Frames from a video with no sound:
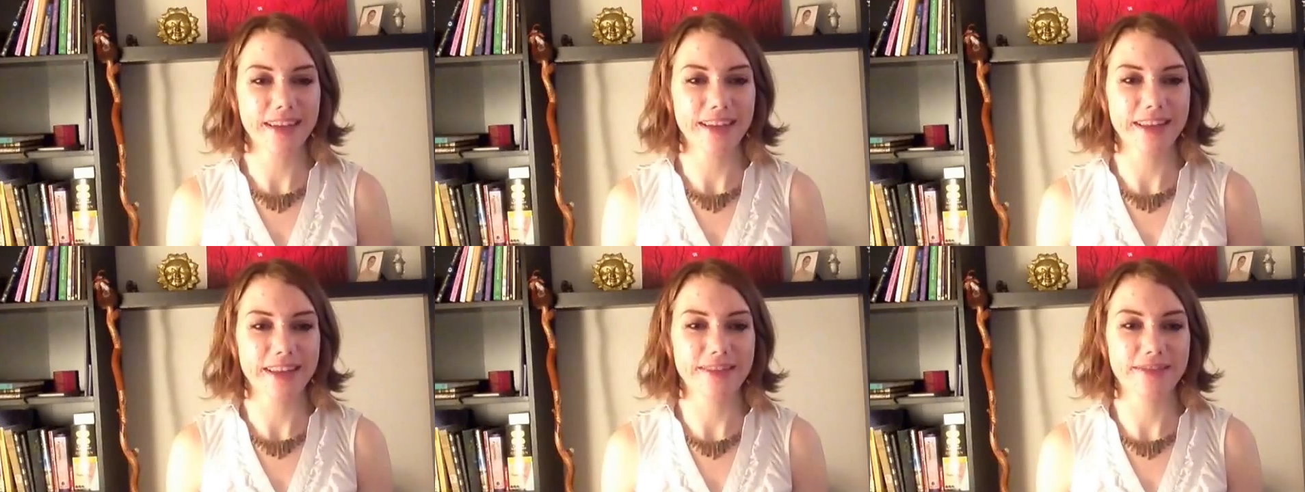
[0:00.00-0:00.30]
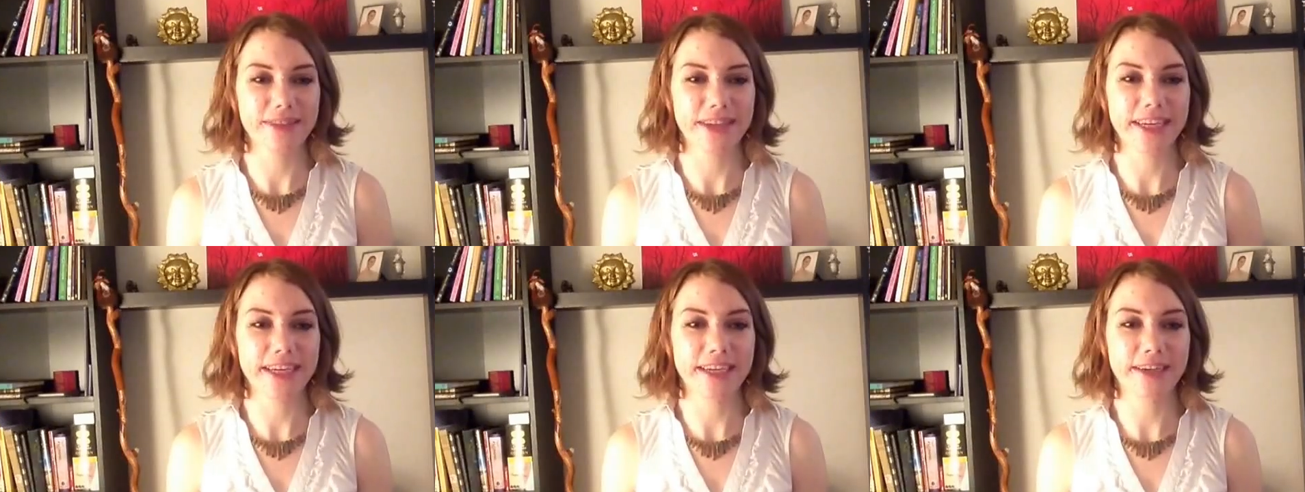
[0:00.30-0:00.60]
the
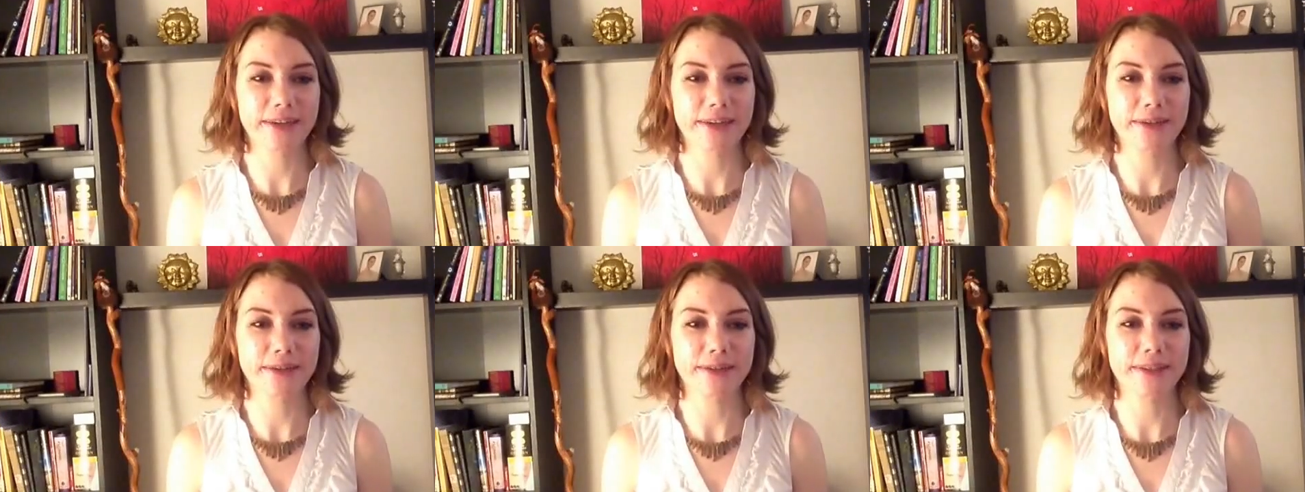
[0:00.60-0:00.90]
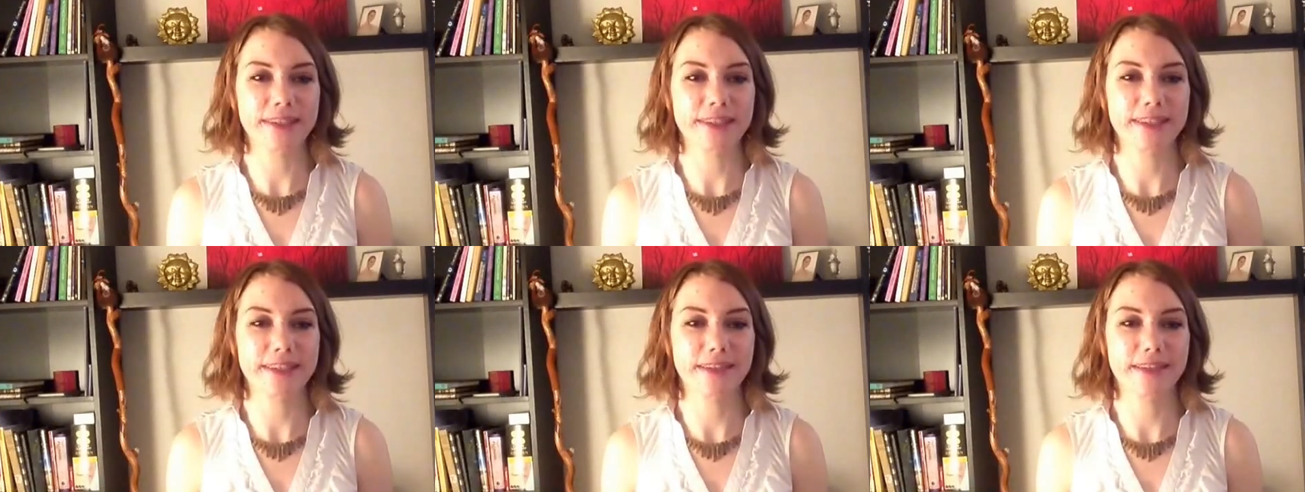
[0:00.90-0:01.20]

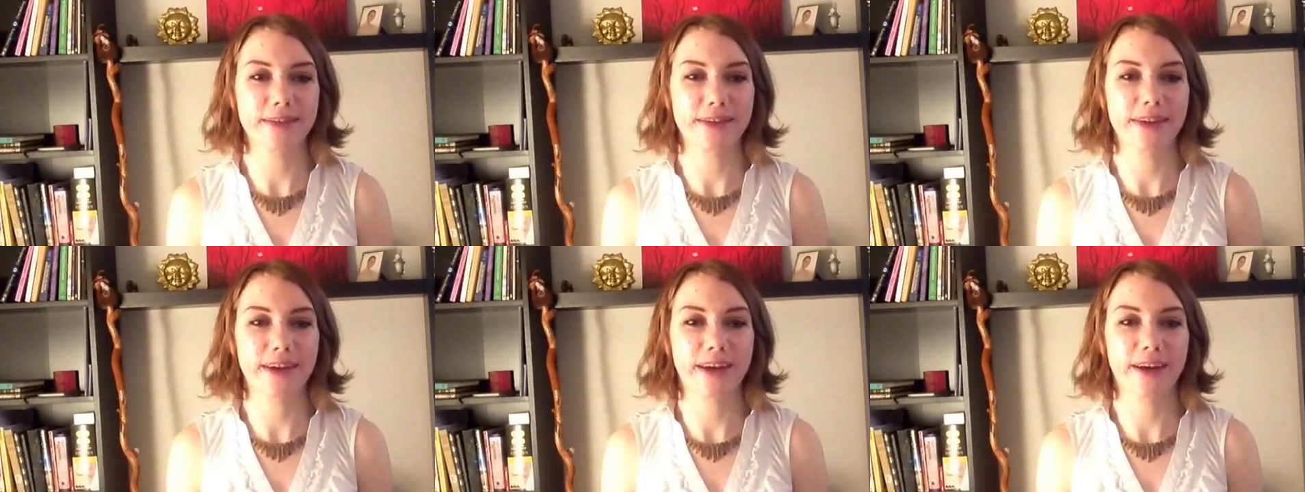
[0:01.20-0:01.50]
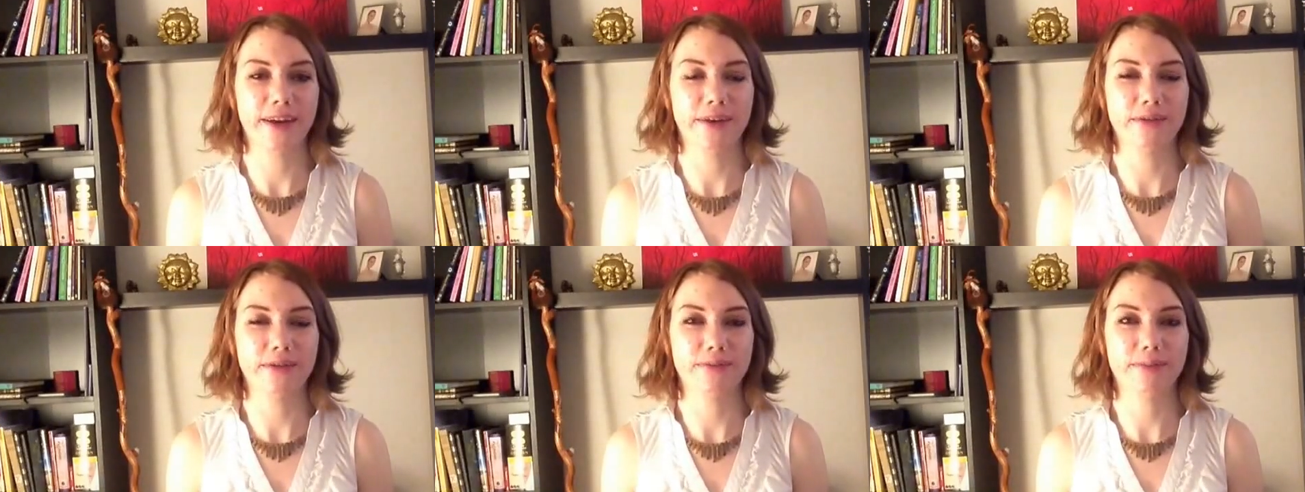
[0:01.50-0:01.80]
videos
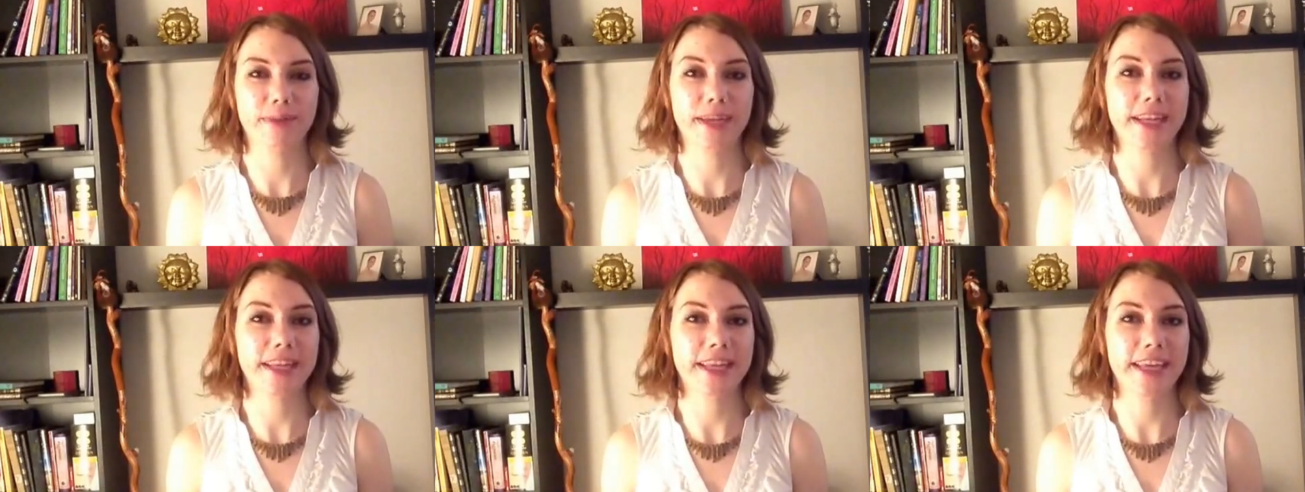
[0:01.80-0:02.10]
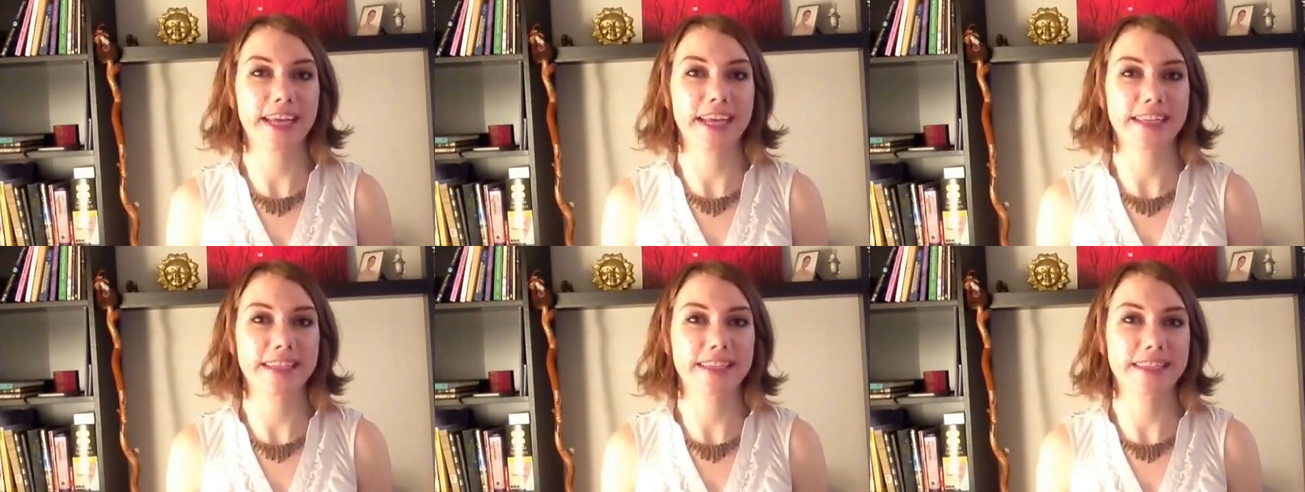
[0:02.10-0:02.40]
of
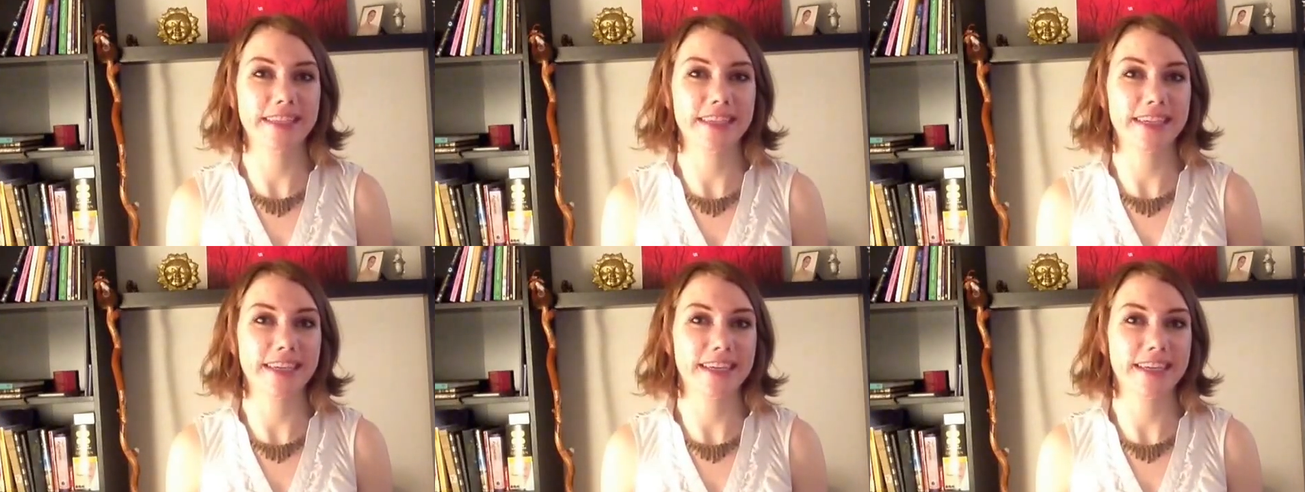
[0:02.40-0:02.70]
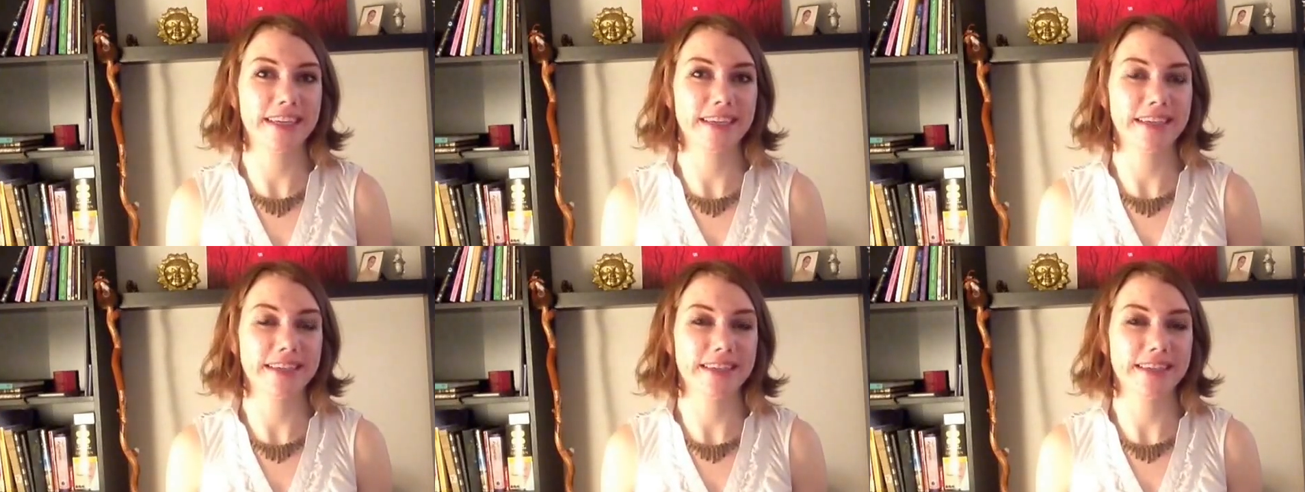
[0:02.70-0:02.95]
PTSD